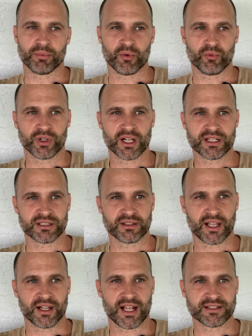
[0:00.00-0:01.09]
but realizing
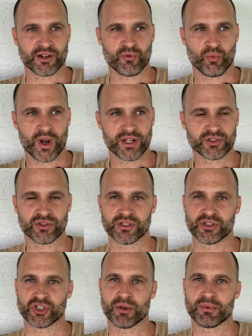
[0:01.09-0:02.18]
that as I went to the
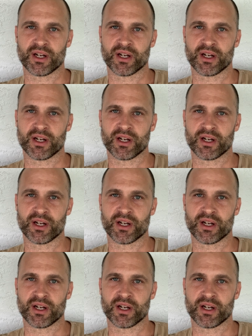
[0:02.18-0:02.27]
gym